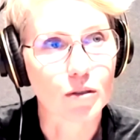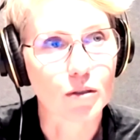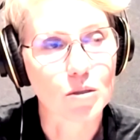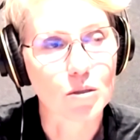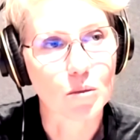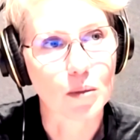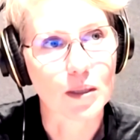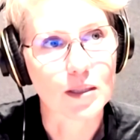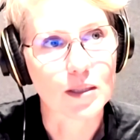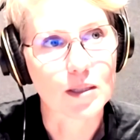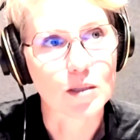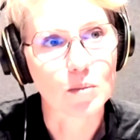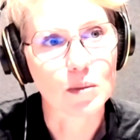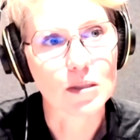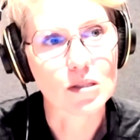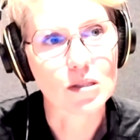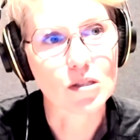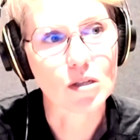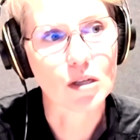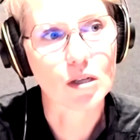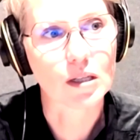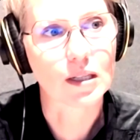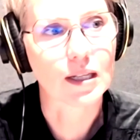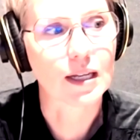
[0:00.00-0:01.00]
the health consequences,
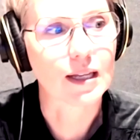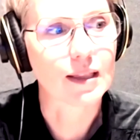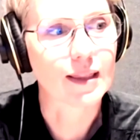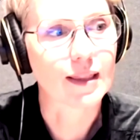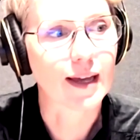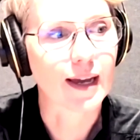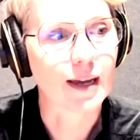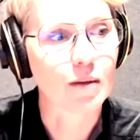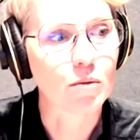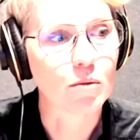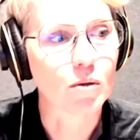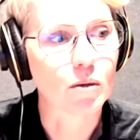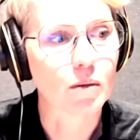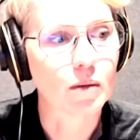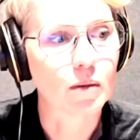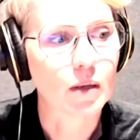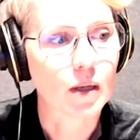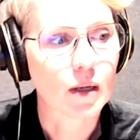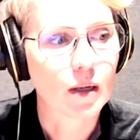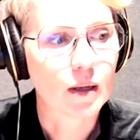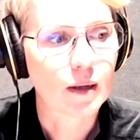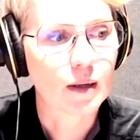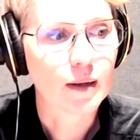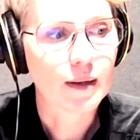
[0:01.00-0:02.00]
but certainly they
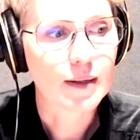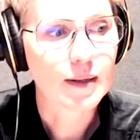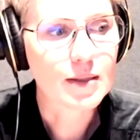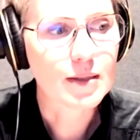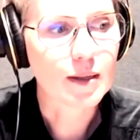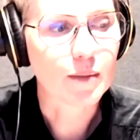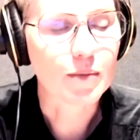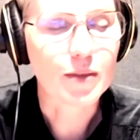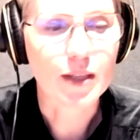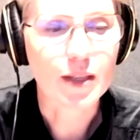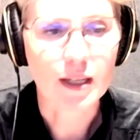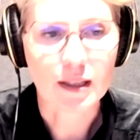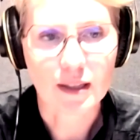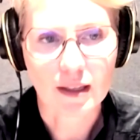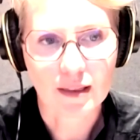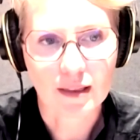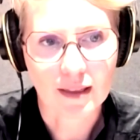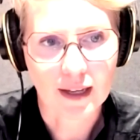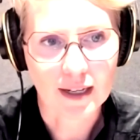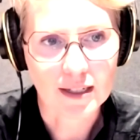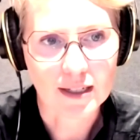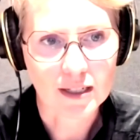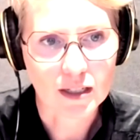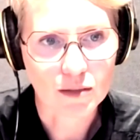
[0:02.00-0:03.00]
were something
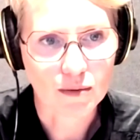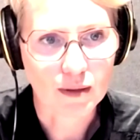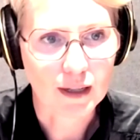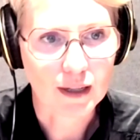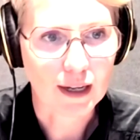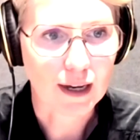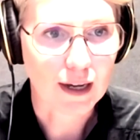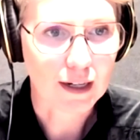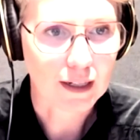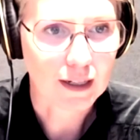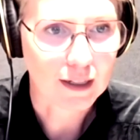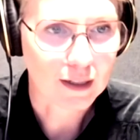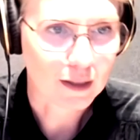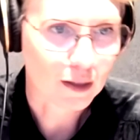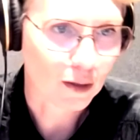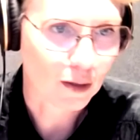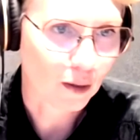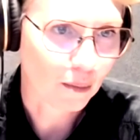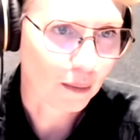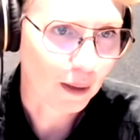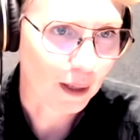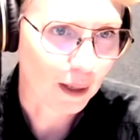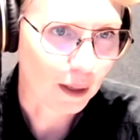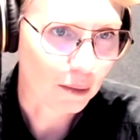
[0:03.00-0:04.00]
that they disregarded
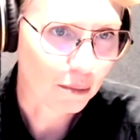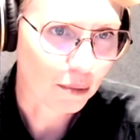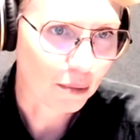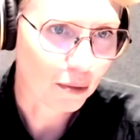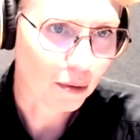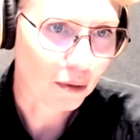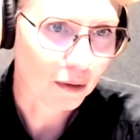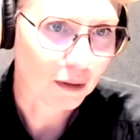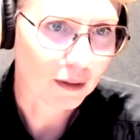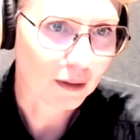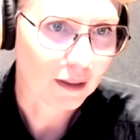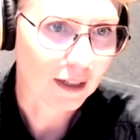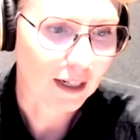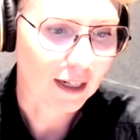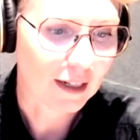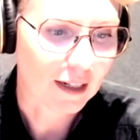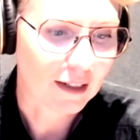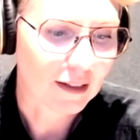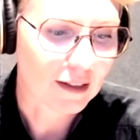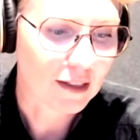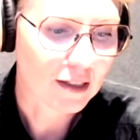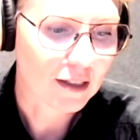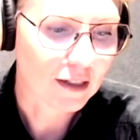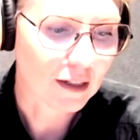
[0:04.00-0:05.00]
as not being important,
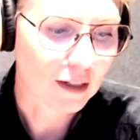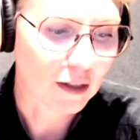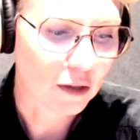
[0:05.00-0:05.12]
and